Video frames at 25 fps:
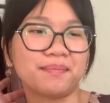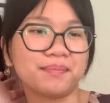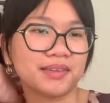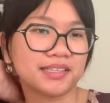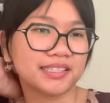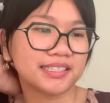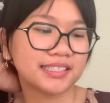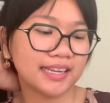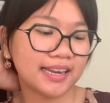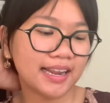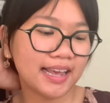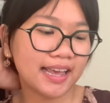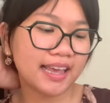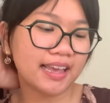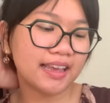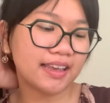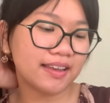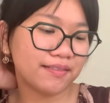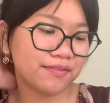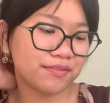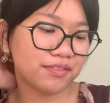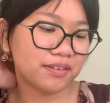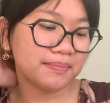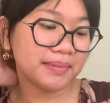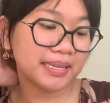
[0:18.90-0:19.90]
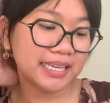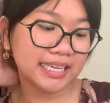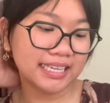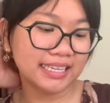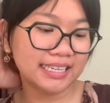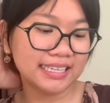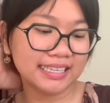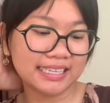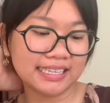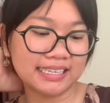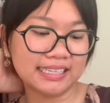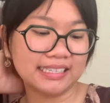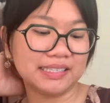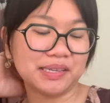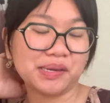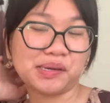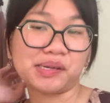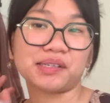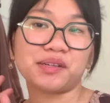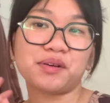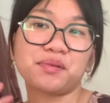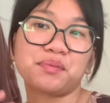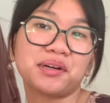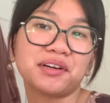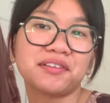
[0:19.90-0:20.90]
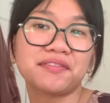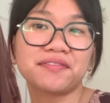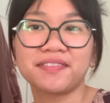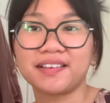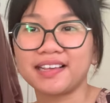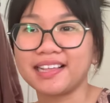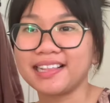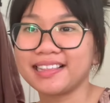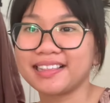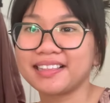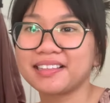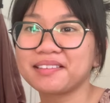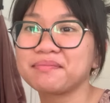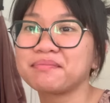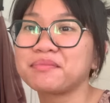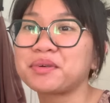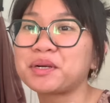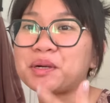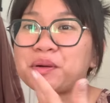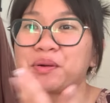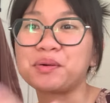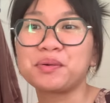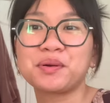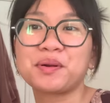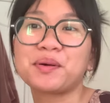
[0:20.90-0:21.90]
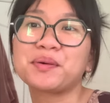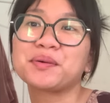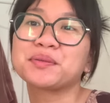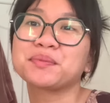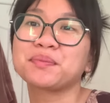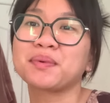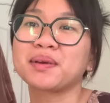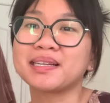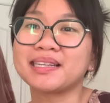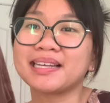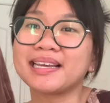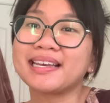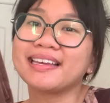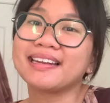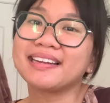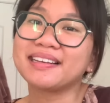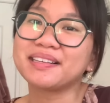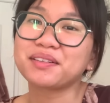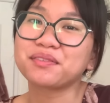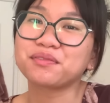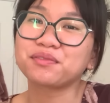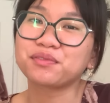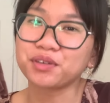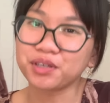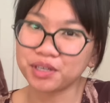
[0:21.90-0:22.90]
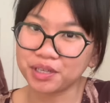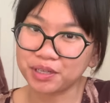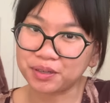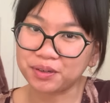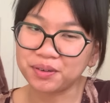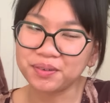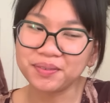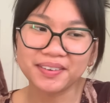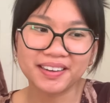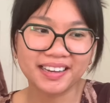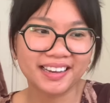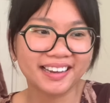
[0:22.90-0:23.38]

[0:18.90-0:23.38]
Today for me is October 5th. Who knows what day it is for you.